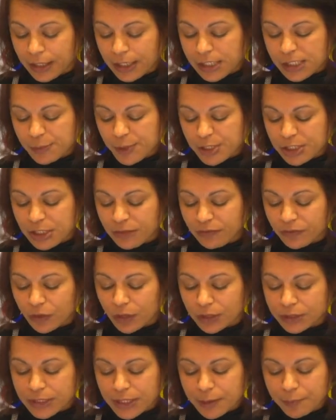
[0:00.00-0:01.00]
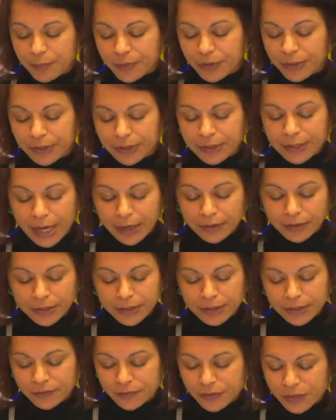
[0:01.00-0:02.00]
especially for contemporary
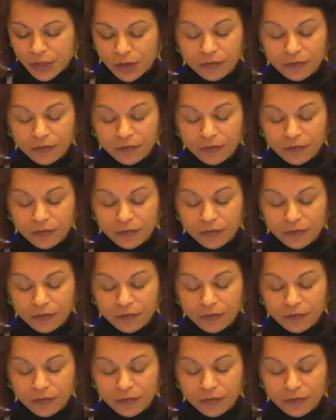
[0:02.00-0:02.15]
narratives